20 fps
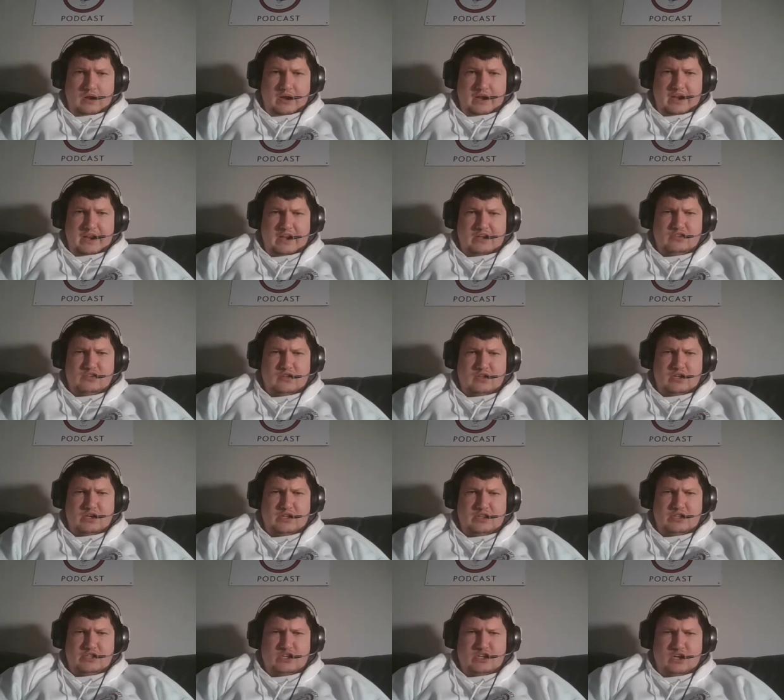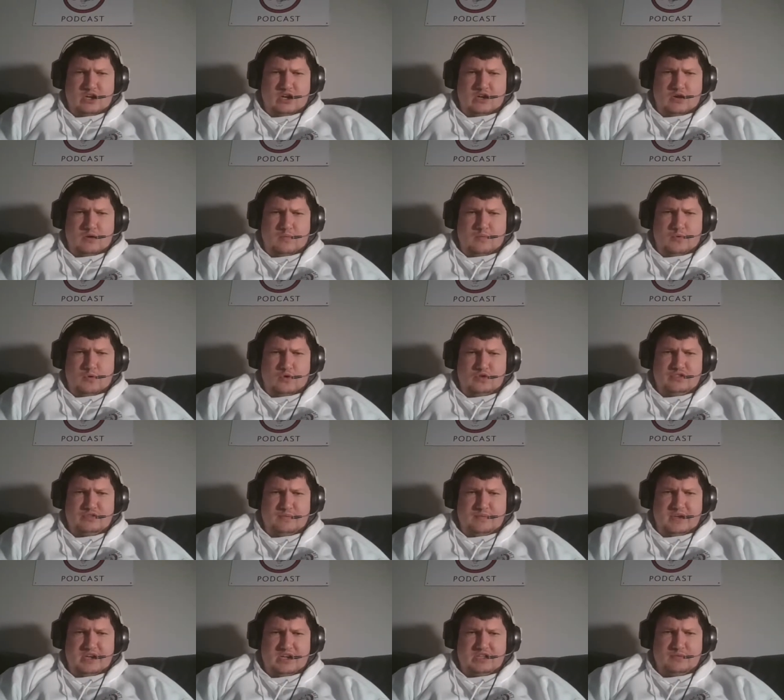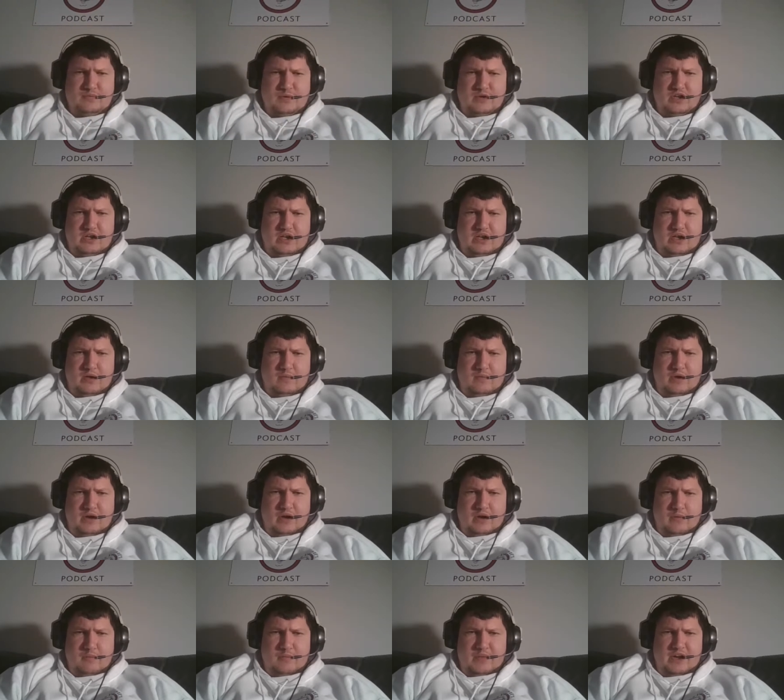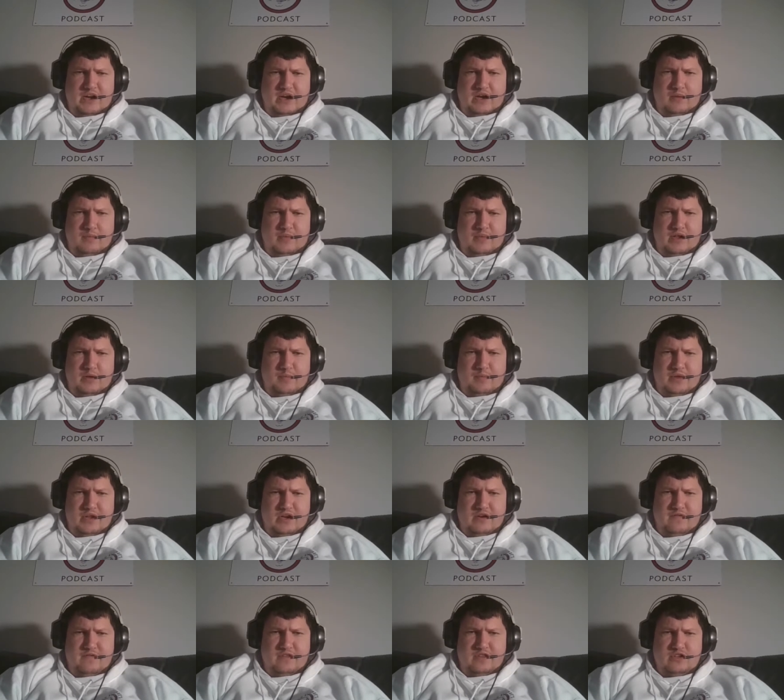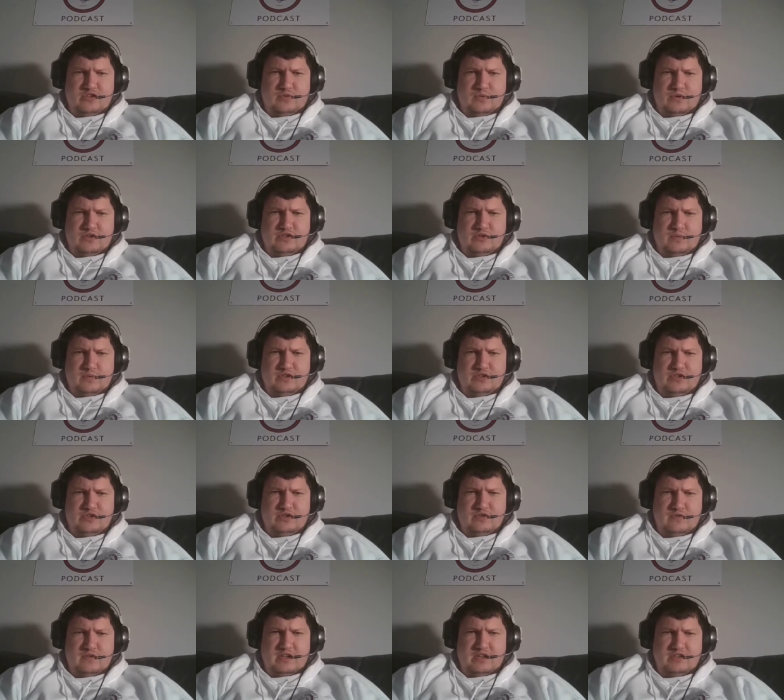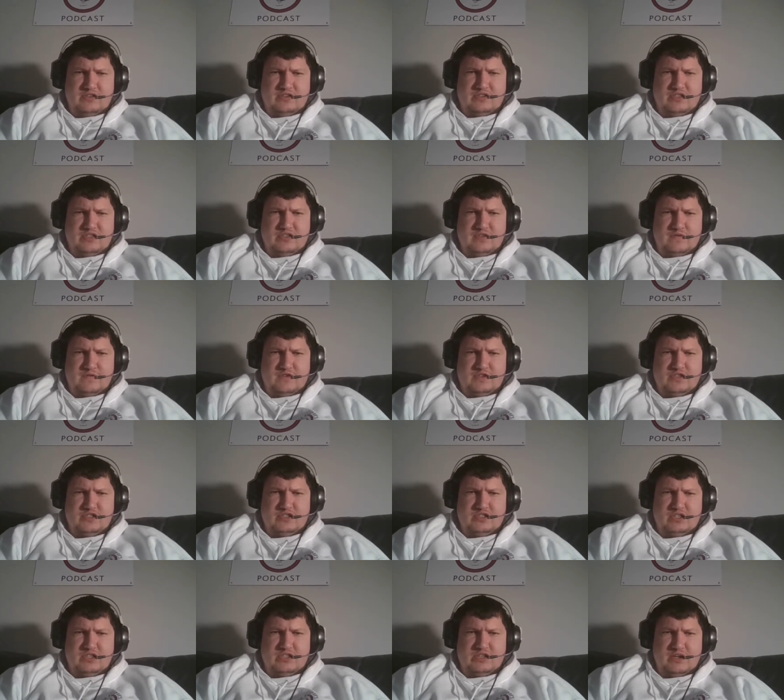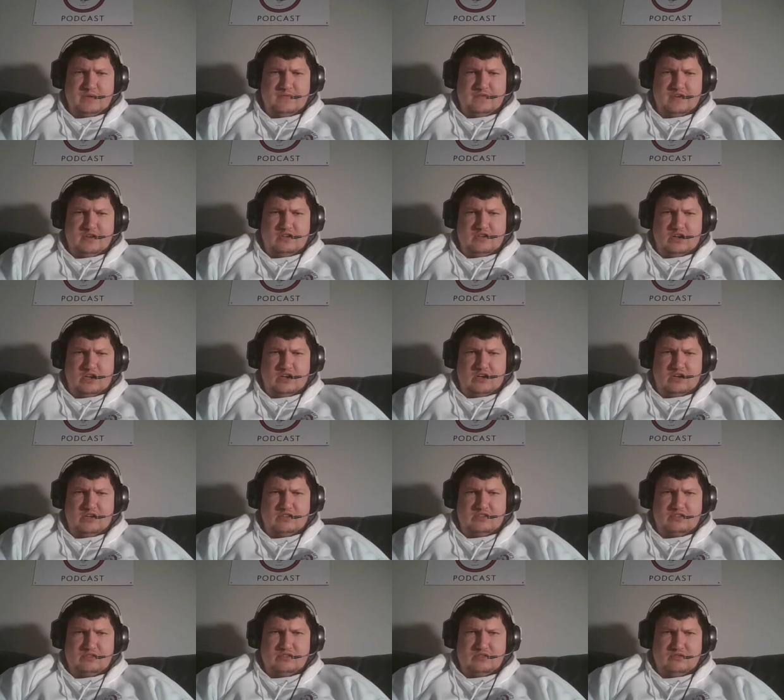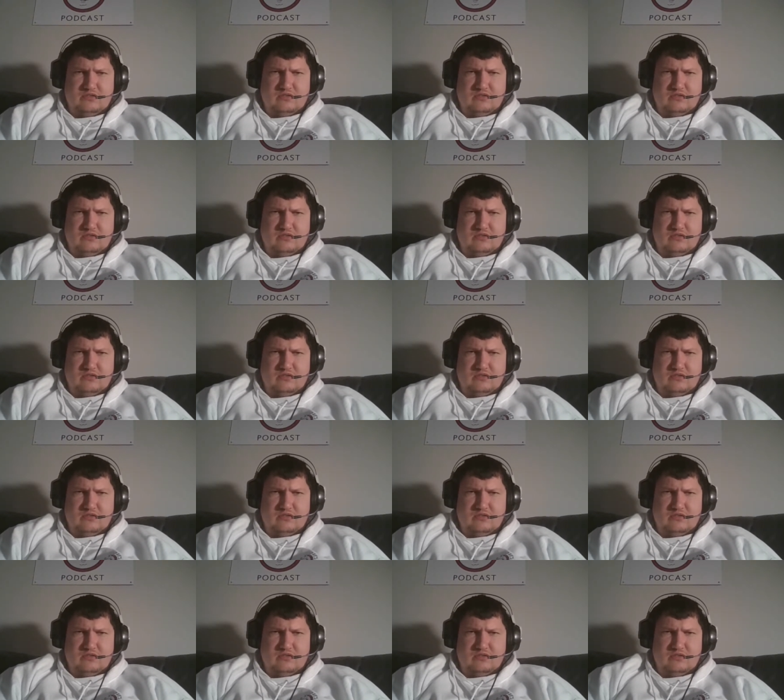And here's a look at the Chicago Bulls minutes per game by an NBA player for the 2022 regular season versus the Denver Nuggets.